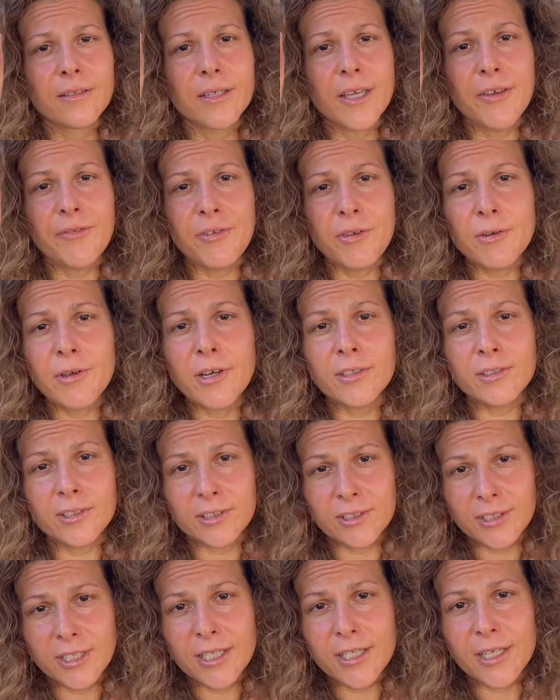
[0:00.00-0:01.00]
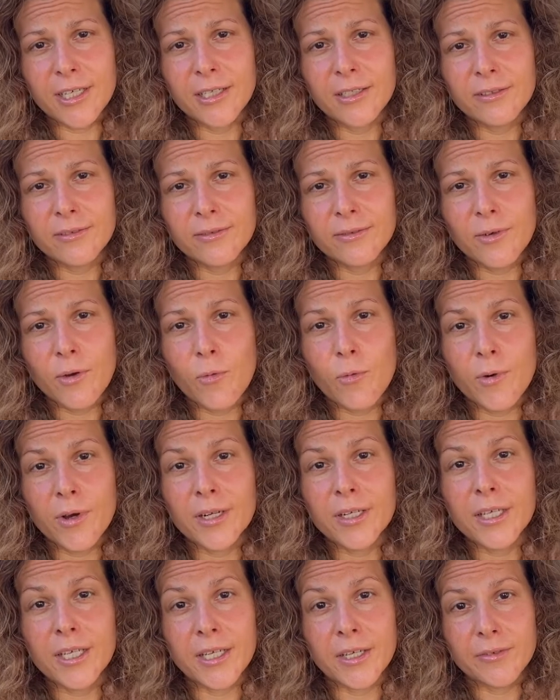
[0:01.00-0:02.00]
if you got to see it, what
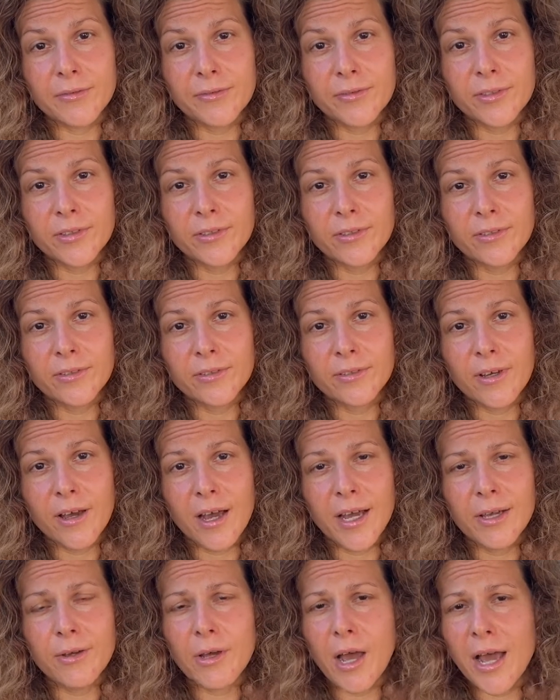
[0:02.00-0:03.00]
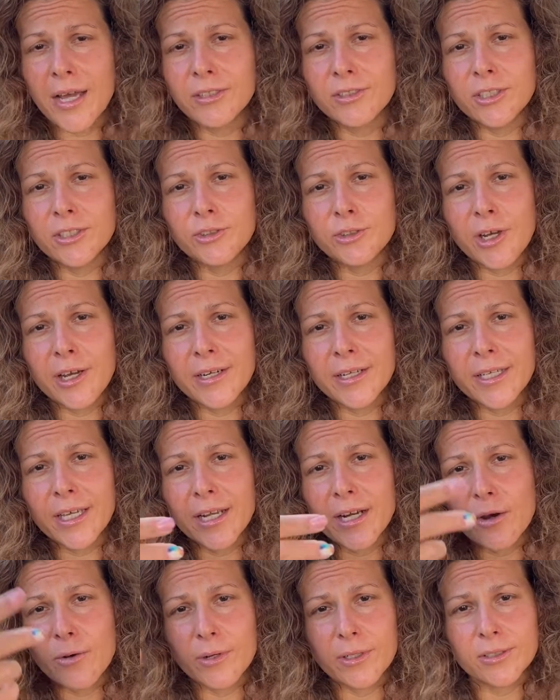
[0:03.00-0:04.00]
a gift. I, I did try to
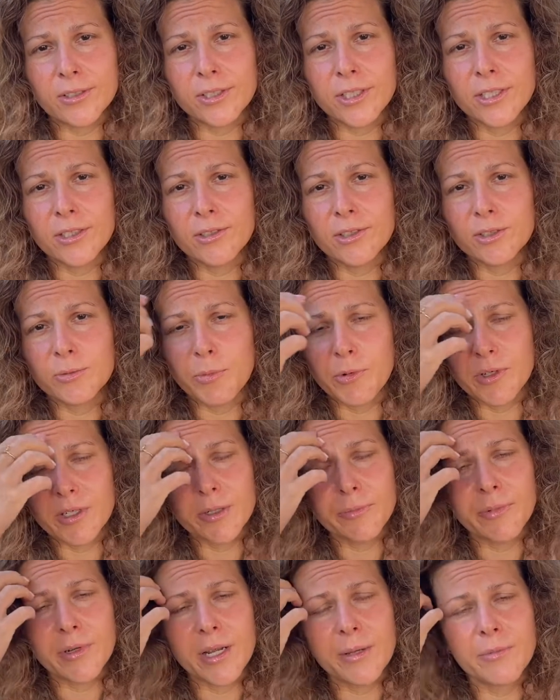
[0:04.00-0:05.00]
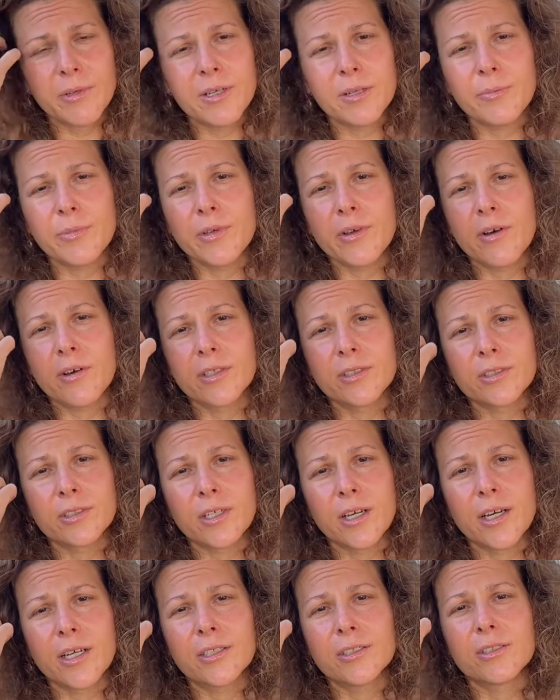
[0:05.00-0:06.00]
get out and see it this morning, but I'm going to be honest,
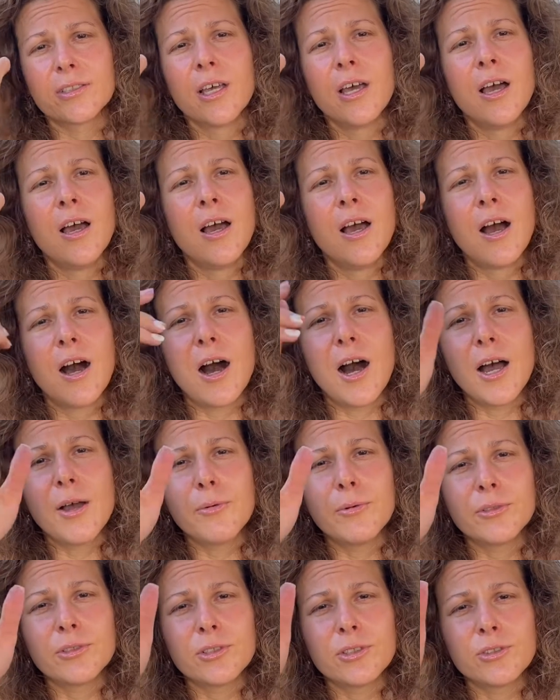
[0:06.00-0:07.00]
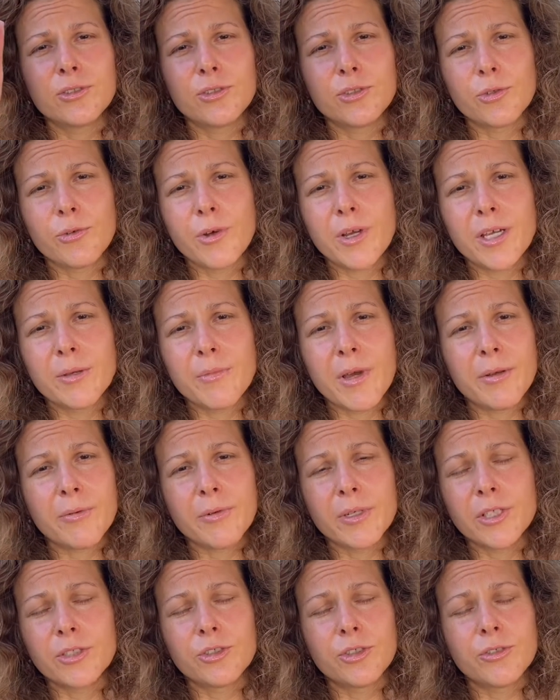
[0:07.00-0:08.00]
guys. I was enjoying my
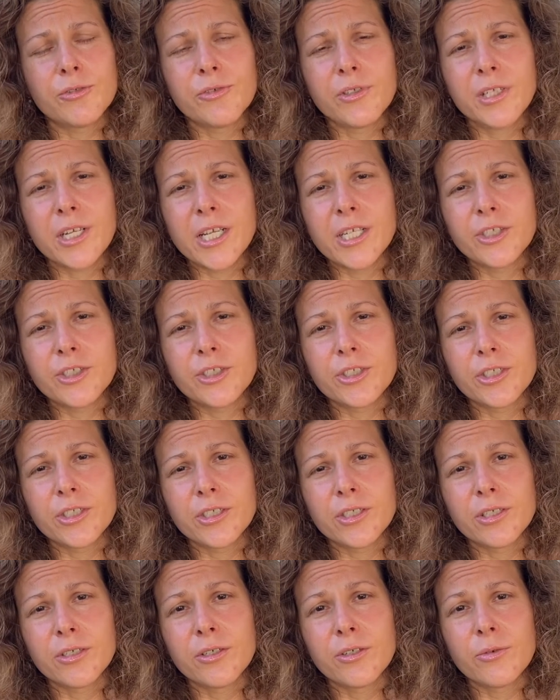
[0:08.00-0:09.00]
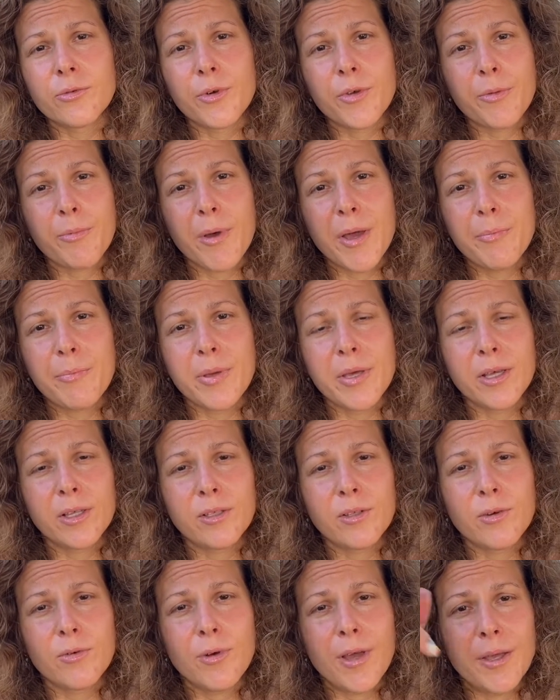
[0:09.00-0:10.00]
rejuvenation with my
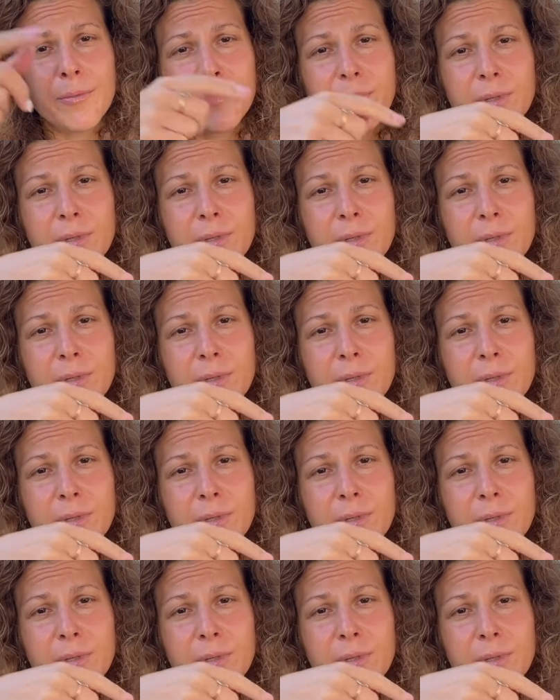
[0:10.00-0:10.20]
pillow and